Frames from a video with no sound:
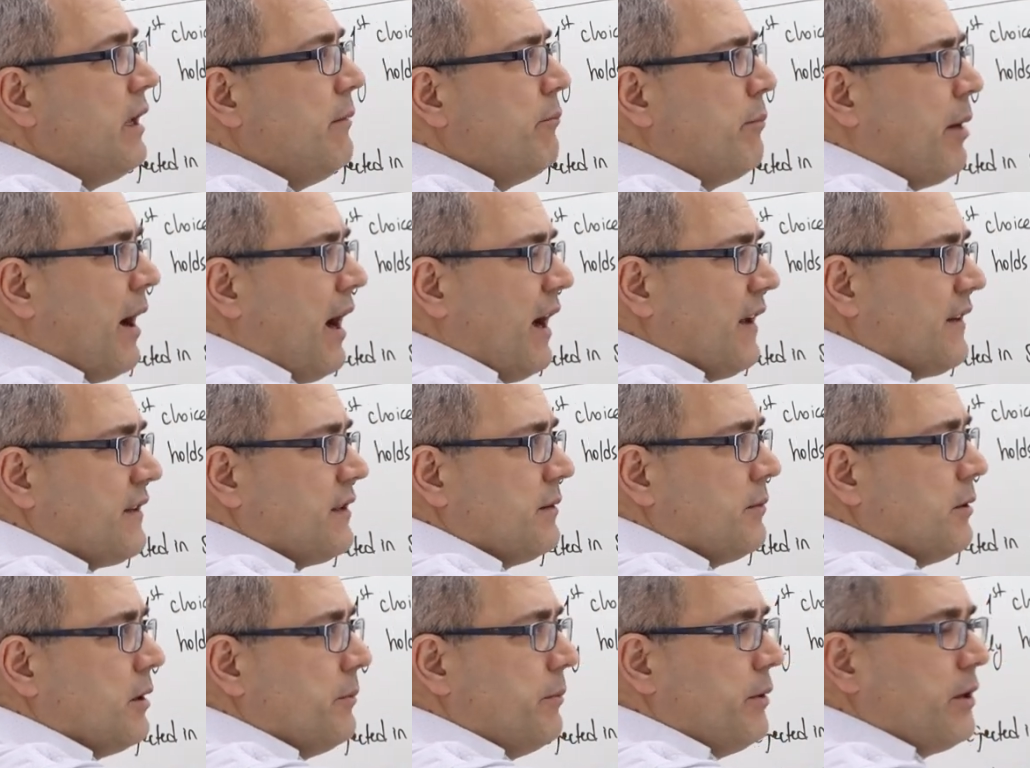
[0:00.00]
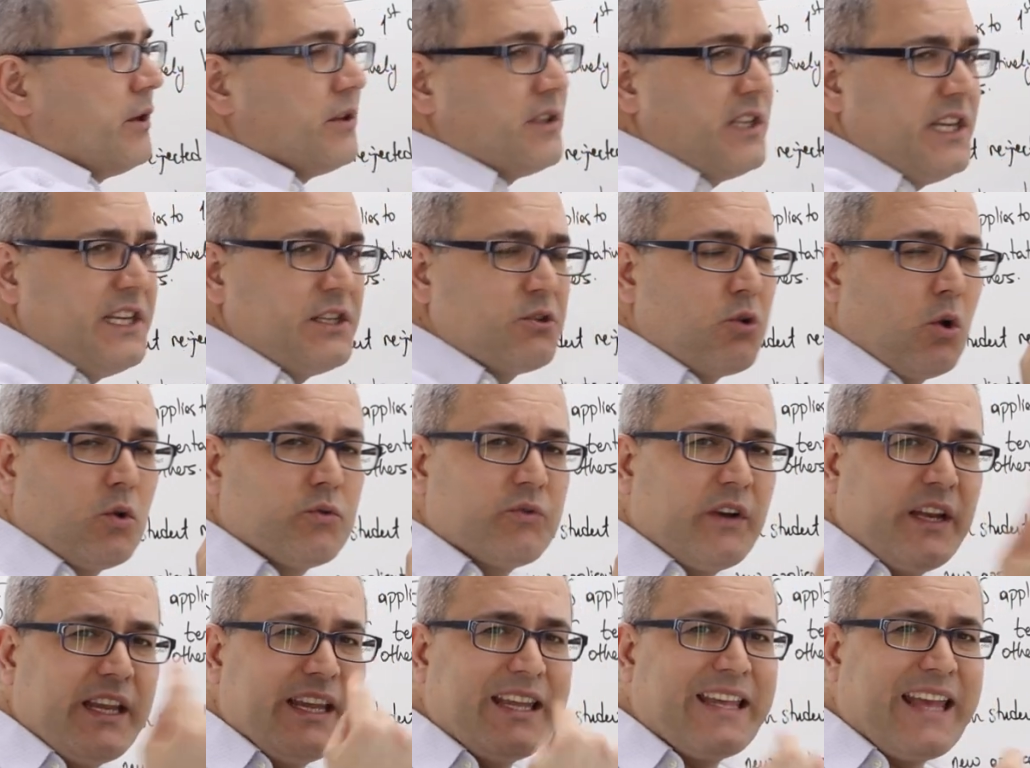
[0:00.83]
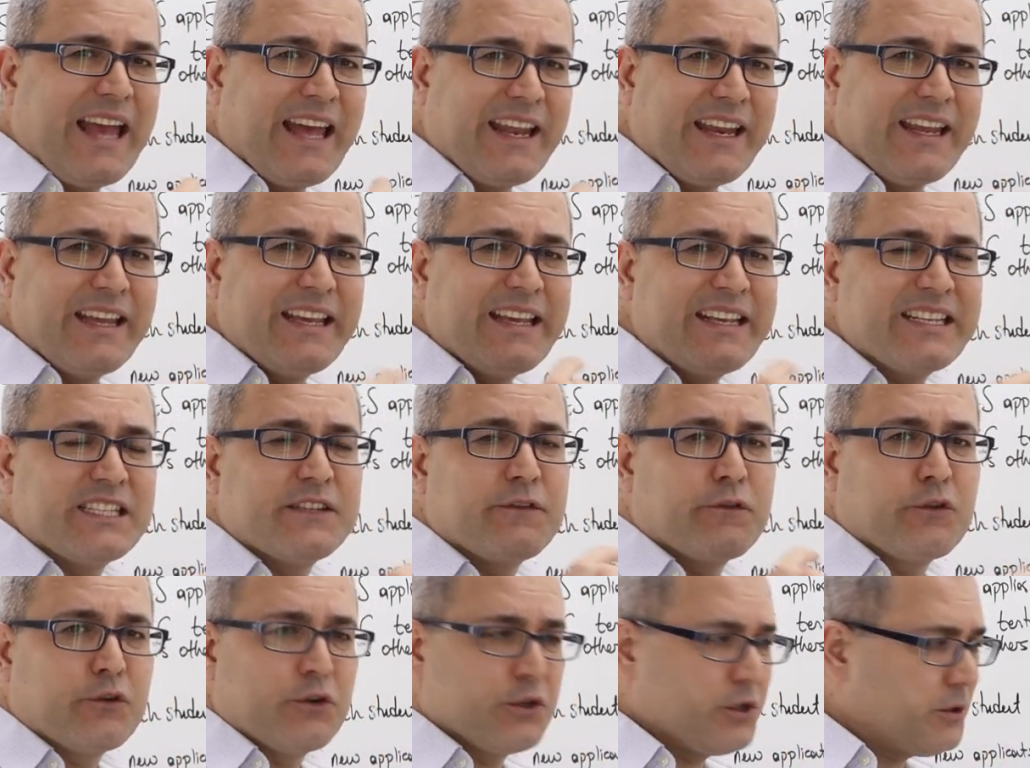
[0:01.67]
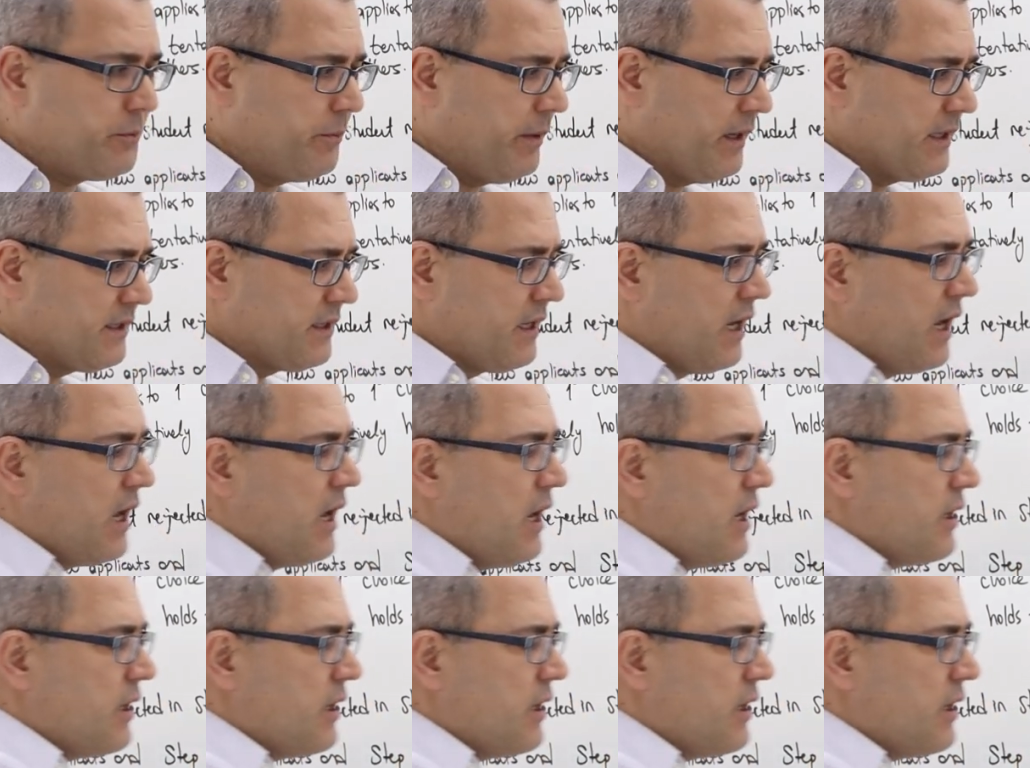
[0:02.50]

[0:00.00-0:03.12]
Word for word: Impossible because he's already getting his first best.